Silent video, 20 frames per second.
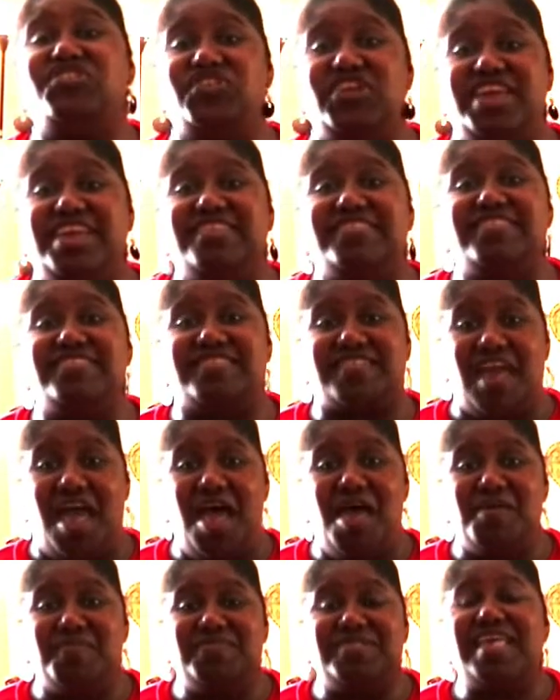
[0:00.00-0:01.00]
Jesus
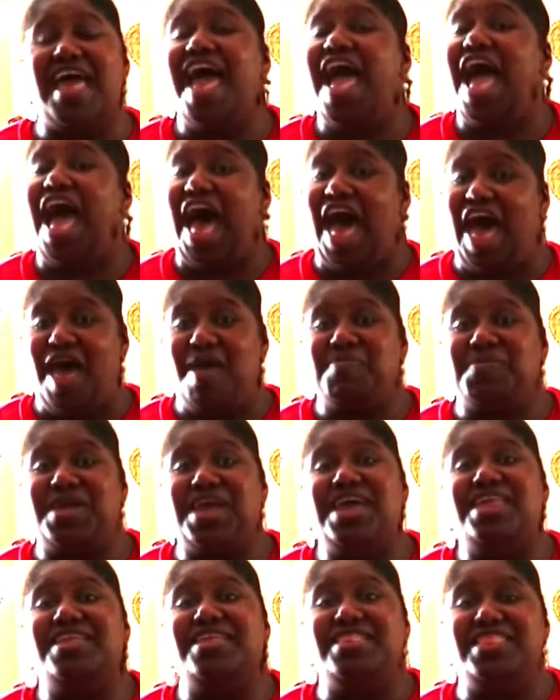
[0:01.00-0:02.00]
comes. I'm
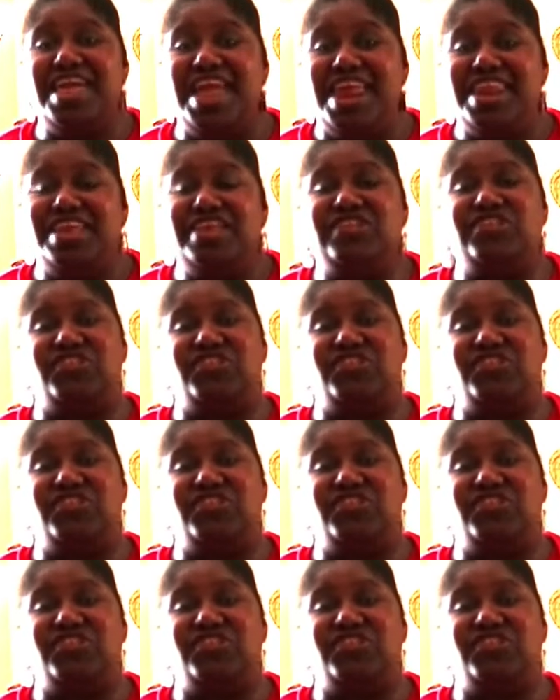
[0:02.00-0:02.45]
gonna let it